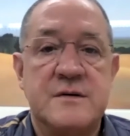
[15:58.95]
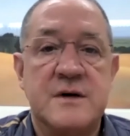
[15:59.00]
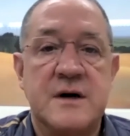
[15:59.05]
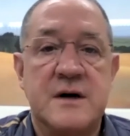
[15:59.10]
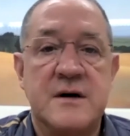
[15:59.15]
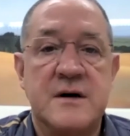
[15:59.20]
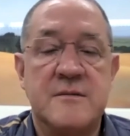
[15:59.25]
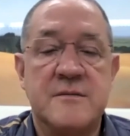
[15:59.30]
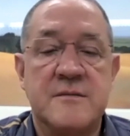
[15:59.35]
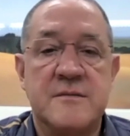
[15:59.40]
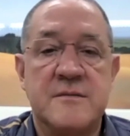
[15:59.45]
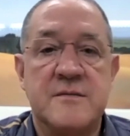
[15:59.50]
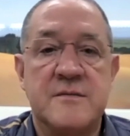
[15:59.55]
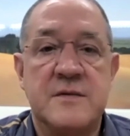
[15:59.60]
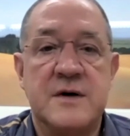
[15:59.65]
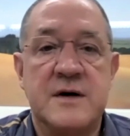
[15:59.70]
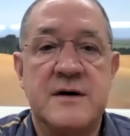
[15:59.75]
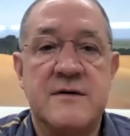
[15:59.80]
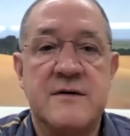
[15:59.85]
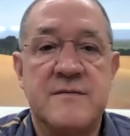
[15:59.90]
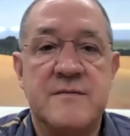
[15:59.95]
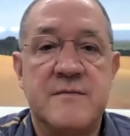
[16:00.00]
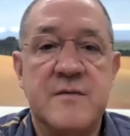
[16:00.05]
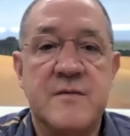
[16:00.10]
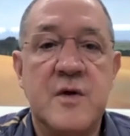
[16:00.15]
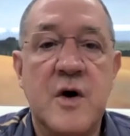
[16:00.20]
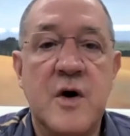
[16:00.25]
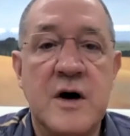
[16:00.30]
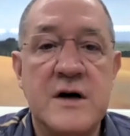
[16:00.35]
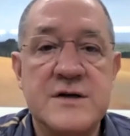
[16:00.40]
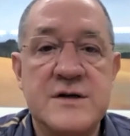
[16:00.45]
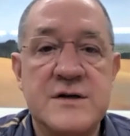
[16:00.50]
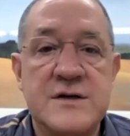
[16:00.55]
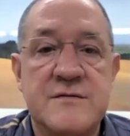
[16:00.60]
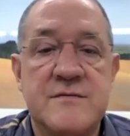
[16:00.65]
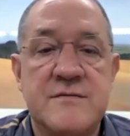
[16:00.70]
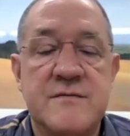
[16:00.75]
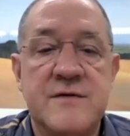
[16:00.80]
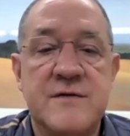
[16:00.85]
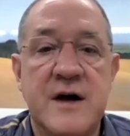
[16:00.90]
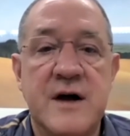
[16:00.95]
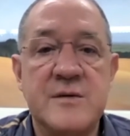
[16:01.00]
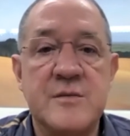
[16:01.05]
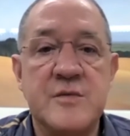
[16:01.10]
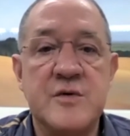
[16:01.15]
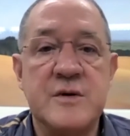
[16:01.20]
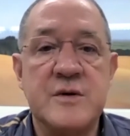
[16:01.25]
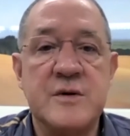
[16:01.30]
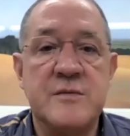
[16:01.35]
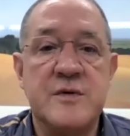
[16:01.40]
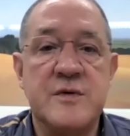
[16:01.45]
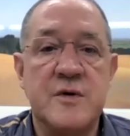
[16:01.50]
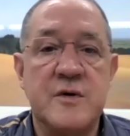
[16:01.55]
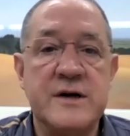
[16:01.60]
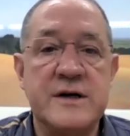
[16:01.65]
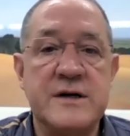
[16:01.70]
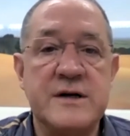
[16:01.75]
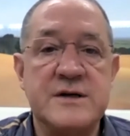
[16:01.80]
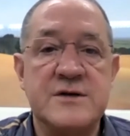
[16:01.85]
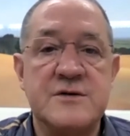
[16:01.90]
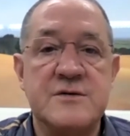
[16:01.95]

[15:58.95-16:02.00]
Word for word: Um, I've lost valuable employees who